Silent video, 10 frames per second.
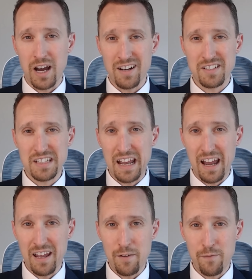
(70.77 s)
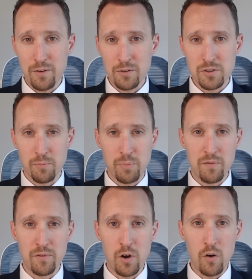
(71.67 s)
Honestly, it feels a bit
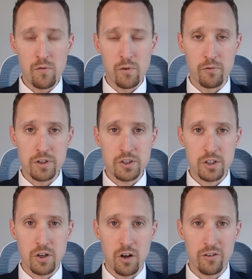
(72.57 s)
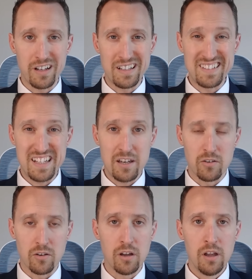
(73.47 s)
of an overreach to call it a
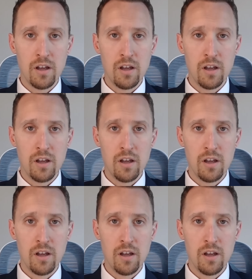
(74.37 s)
deal.